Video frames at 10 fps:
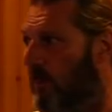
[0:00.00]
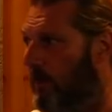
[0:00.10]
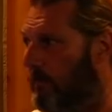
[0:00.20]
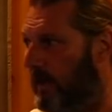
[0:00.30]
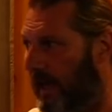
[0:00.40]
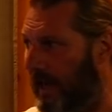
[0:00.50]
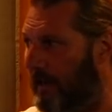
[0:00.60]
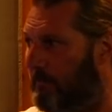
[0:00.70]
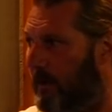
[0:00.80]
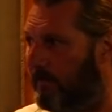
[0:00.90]
the
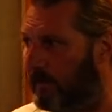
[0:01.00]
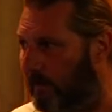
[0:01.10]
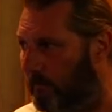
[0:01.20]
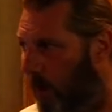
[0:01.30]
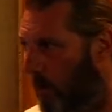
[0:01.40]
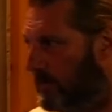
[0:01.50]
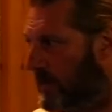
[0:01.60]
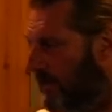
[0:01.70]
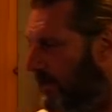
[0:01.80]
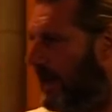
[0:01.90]
key pivotal
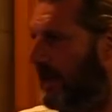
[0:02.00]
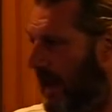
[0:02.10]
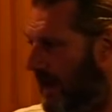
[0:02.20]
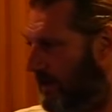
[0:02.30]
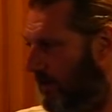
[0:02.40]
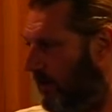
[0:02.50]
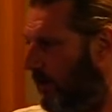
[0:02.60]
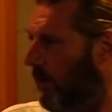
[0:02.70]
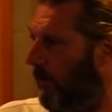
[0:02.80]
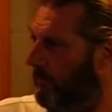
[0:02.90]
moment in the Canadian
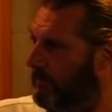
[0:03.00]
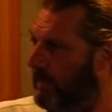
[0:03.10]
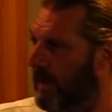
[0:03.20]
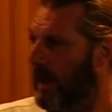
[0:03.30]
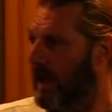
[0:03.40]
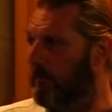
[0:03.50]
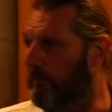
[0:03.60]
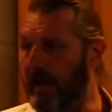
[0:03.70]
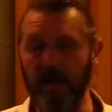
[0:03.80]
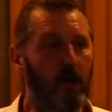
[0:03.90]
Corps.
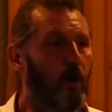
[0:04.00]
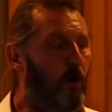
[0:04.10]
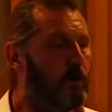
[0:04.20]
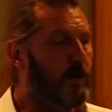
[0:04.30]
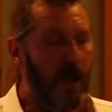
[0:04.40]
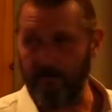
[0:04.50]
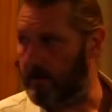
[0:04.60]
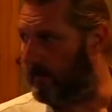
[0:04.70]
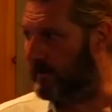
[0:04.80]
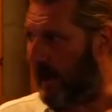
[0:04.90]
Byng ordered
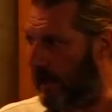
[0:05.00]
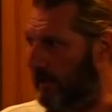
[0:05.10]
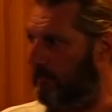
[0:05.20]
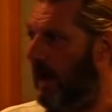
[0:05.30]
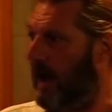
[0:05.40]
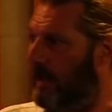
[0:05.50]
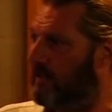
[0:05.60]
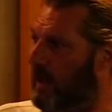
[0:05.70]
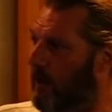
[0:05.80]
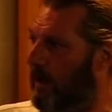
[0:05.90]
every battalion,
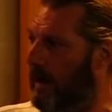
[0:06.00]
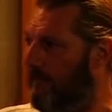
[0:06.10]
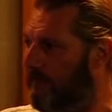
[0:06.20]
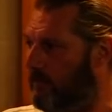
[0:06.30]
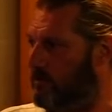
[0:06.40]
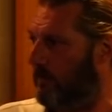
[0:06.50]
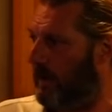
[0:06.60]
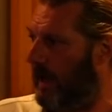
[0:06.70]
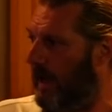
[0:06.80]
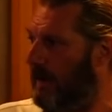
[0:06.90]
artillery and infantry
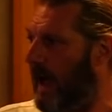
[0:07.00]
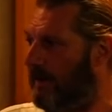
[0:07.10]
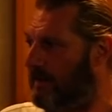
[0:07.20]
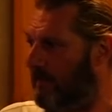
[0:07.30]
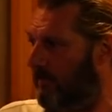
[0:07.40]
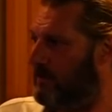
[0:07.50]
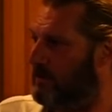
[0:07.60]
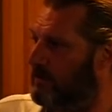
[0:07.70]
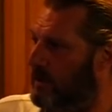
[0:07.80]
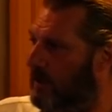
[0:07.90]
brigade and
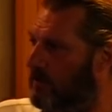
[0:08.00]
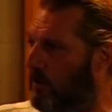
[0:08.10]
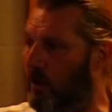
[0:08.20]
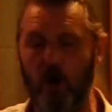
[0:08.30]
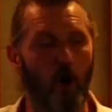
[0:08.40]
division to conduct